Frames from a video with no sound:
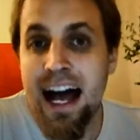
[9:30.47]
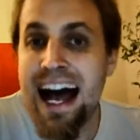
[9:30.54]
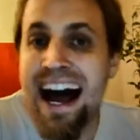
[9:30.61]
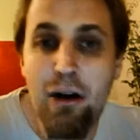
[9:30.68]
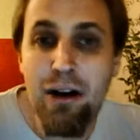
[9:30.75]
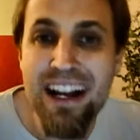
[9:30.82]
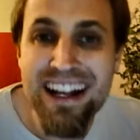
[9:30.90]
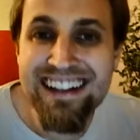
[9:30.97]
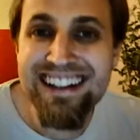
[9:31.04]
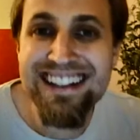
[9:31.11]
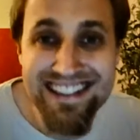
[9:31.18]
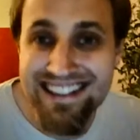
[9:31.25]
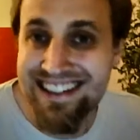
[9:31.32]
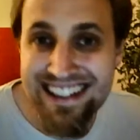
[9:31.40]
How can
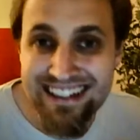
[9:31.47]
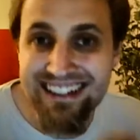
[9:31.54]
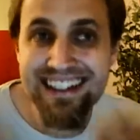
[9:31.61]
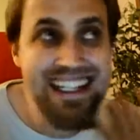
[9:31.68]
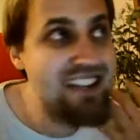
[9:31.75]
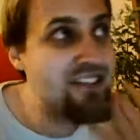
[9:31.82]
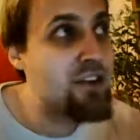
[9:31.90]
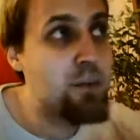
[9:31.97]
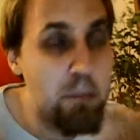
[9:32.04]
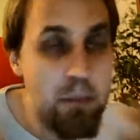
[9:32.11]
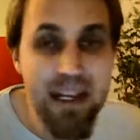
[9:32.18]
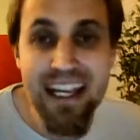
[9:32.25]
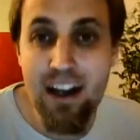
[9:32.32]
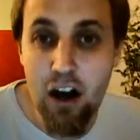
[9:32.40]
this still even
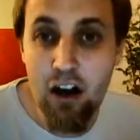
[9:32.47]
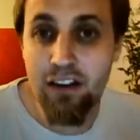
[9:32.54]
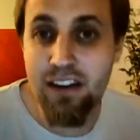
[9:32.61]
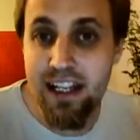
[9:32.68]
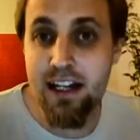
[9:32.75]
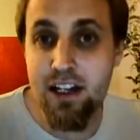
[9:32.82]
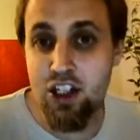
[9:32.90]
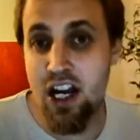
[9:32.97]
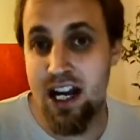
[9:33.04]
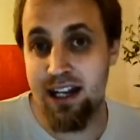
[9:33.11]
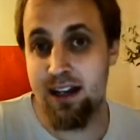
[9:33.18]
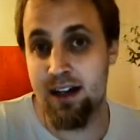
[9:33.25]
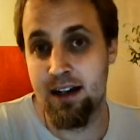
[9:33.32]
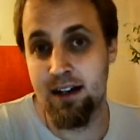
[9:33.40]
be on the
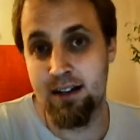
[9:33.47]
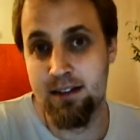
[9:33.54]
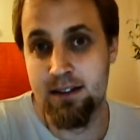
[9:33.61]
agenda?